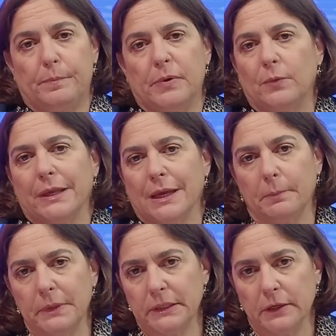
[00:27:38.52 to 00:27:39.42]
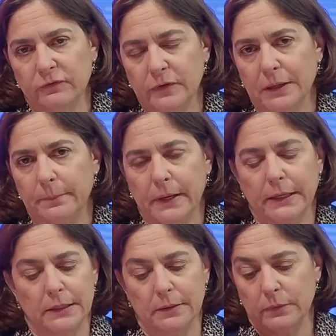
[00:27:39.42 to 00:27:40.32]
but we can't be terrified by
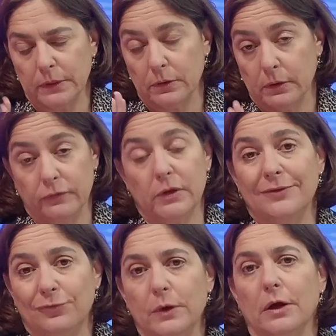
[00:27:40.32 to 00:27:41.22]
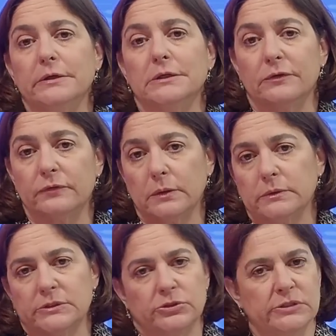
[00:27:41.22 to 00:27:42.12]
them. Or even if we are terrified, we
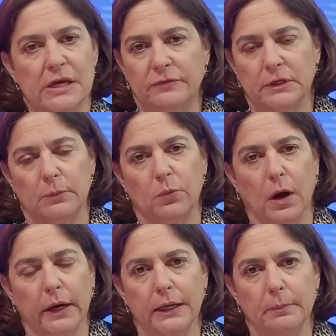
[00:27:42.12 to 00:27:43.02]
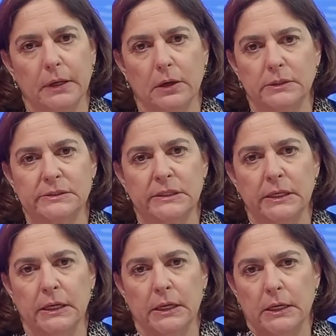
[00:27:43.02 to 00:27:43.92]
just have to keep walking because,
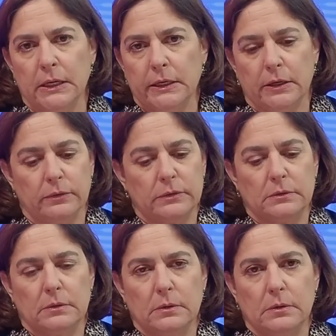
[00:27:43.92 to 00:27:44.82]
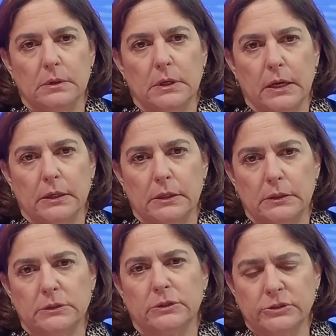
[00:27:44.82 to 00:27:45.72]
you know,
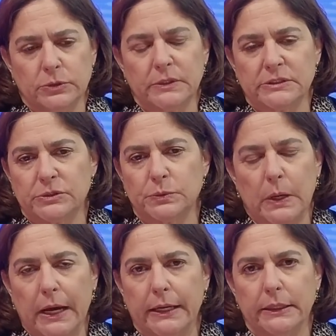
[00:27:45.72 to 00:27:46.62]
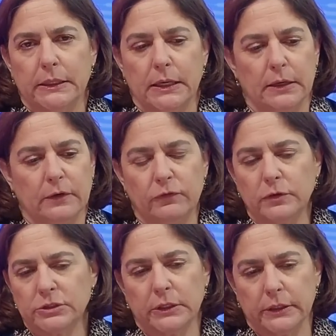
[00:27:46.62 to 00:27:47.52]
Dershowitz is right. And
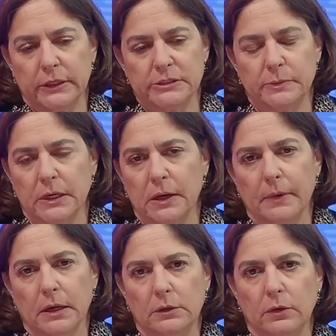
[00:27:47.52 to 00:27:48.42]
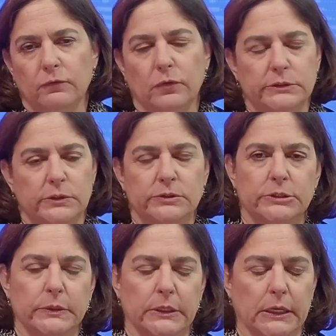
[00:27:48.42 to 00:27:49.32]
unfortunately, he's becoming a lone voice
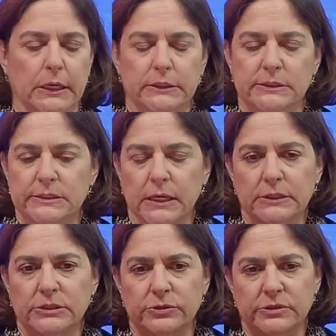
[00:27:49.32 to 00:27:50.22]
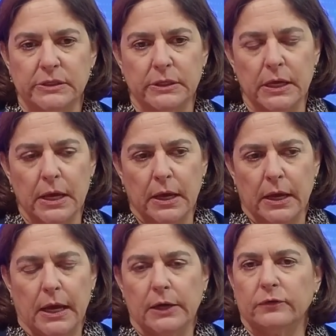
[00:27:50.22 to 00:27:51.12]
also in the United States. You see
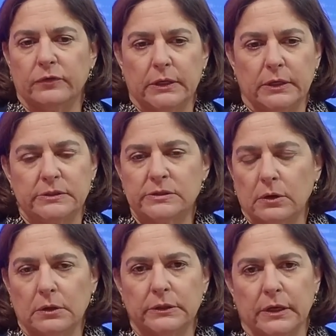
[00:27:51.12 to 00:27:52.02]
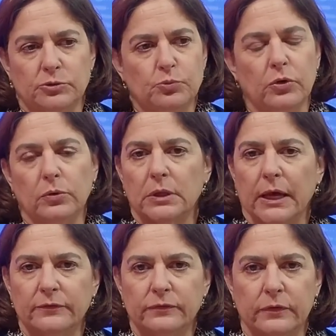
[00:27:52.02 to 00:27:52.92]
aggravated assault against
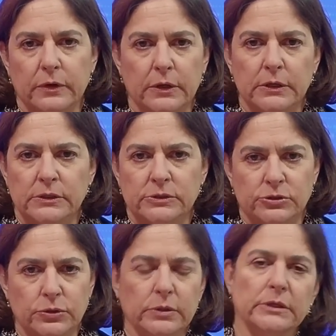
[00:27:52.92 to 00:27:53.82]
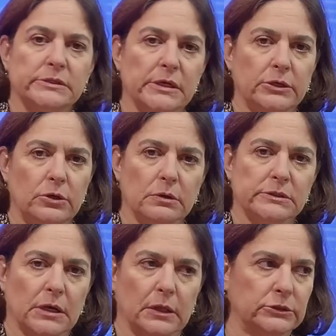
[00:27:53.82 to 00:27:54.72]
pro-life students on U.S.
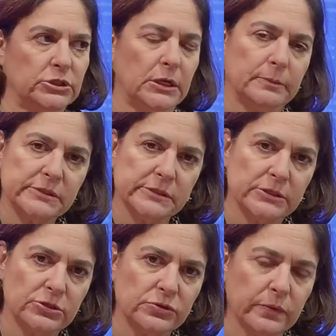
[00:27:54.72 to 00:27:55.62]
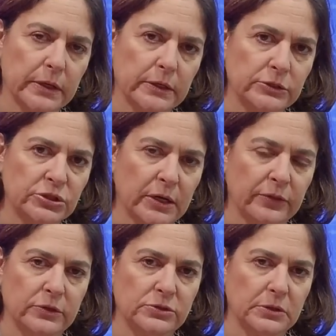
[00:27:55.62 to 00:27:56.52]
college campuses. I just read a
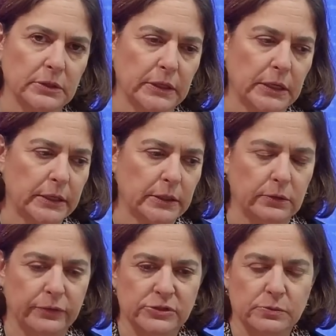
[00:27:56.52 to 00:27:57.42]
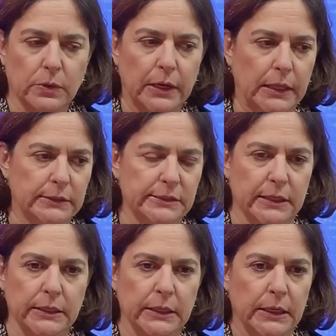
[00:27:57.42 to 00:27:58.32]
Jonathan Turley article this morning. It
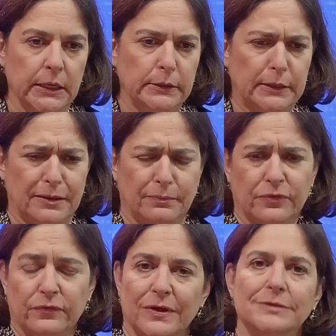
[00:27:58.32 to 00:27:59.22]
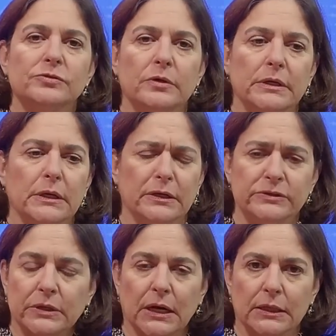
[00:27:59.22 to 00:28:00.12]
said that a professor at
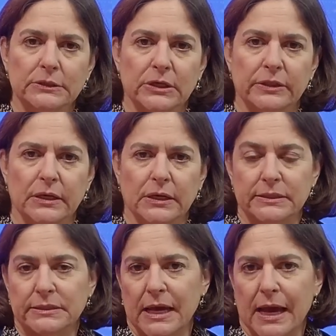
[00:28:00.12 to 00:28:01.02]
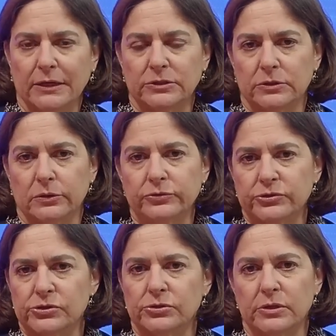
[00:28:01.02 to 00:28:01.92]
Hunter College, I think, attacked her own
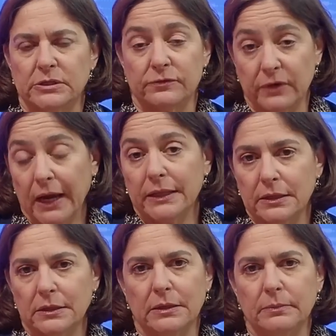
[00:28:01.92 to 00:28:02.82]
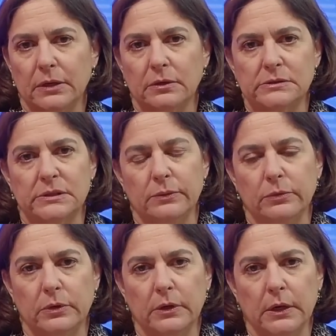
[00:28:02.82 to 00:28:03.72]
students violently because they
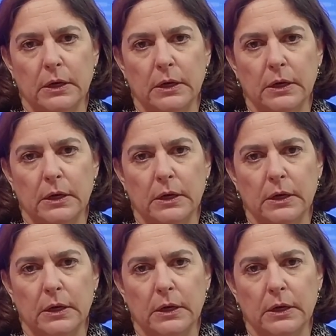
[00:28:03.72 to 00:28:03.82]
were